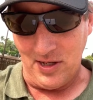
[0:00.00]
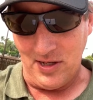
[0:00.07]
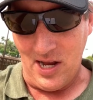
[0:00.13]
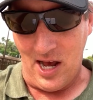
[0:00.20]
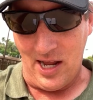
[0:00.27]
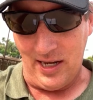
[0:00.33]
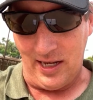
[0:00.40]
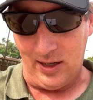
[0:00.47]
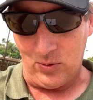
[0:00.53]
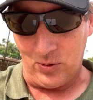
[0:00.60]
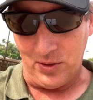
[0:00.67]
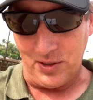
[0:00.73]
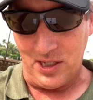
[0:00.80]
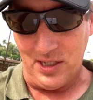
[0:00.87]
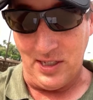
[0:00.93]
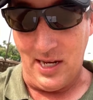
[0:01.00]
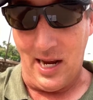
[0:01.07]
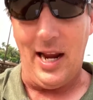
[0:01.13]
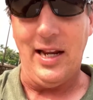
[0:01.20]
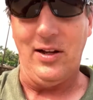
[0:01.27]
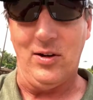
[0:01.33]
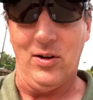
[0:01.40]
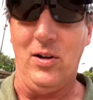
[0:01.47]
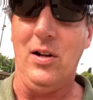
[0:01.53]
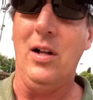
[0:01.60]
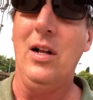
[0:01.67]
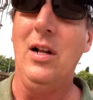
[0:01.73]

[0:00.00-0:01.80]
none equal to Daniel.